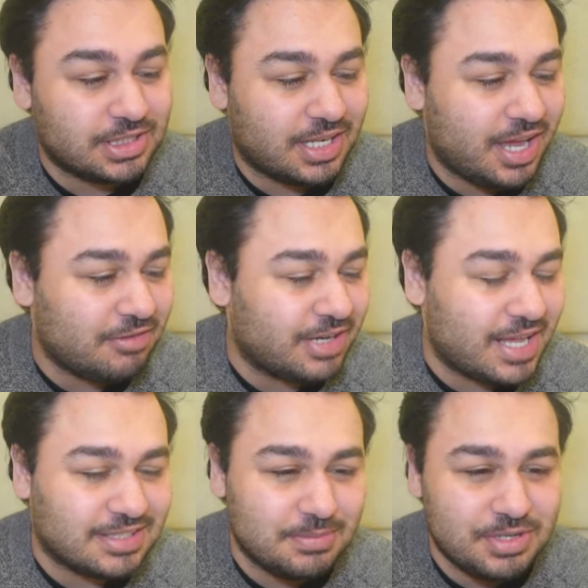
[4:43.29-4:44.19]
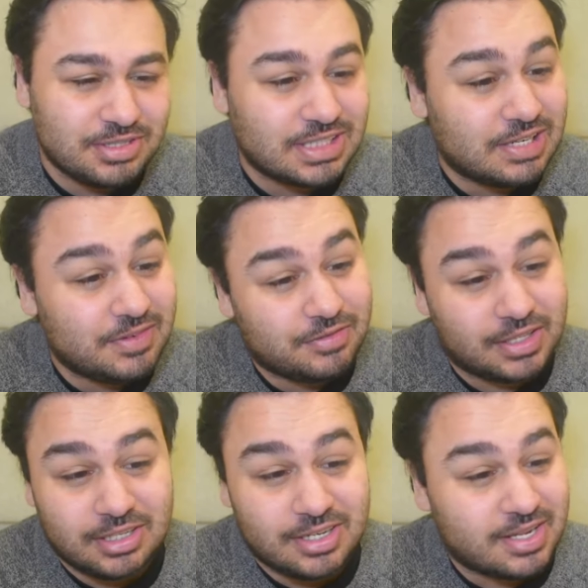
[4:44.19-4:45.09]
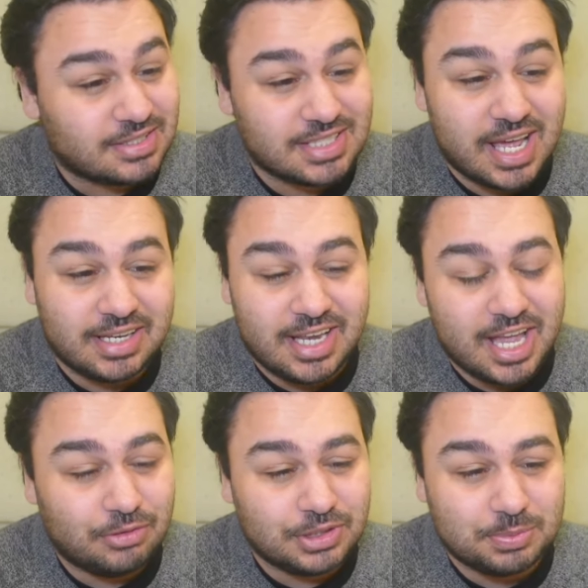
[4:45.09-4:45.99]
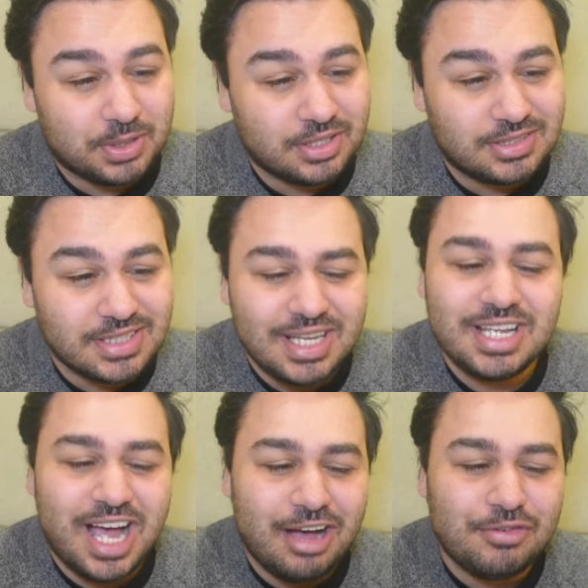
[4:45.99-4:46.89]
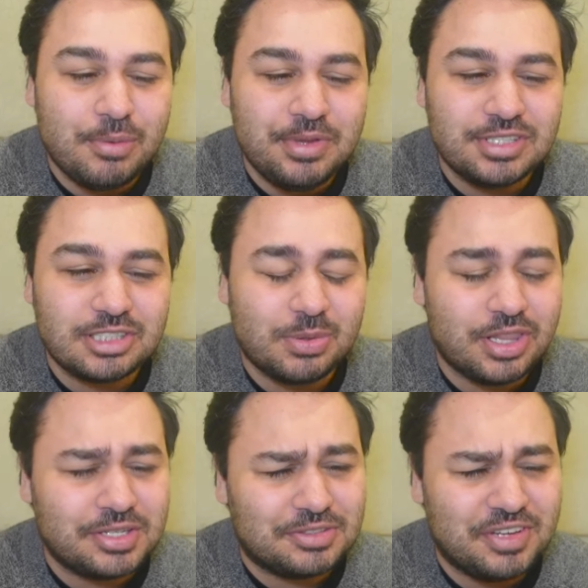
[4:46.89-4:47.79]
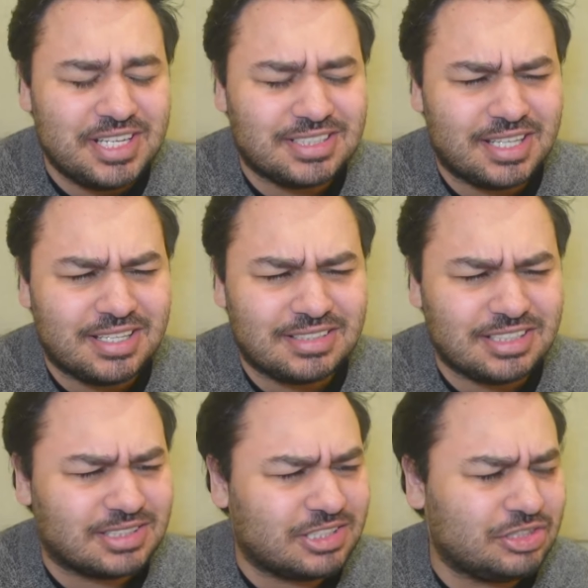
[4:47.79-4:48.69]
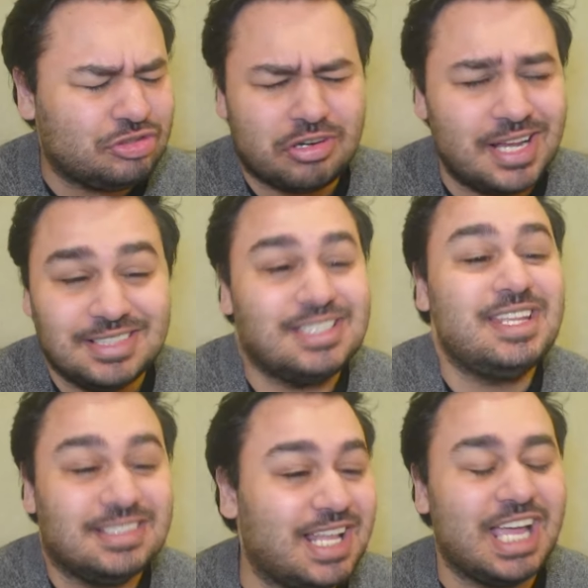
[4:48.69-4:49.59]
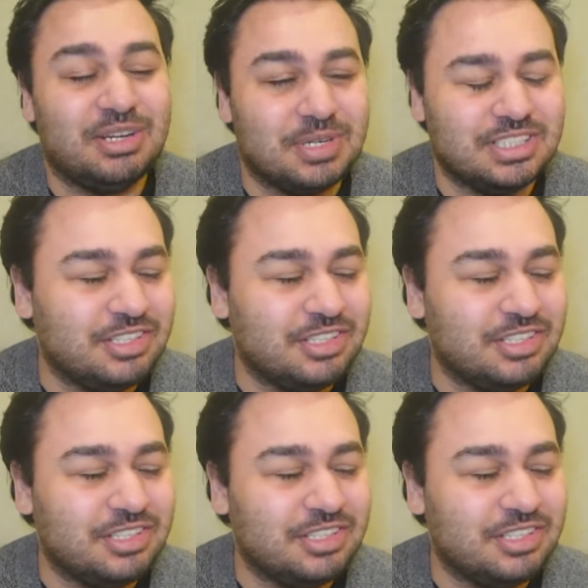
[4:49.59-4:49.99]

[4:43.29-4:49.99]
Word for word: Like, I like react to music even if I don't understand the language because I thought music's one of those things that just transcends language.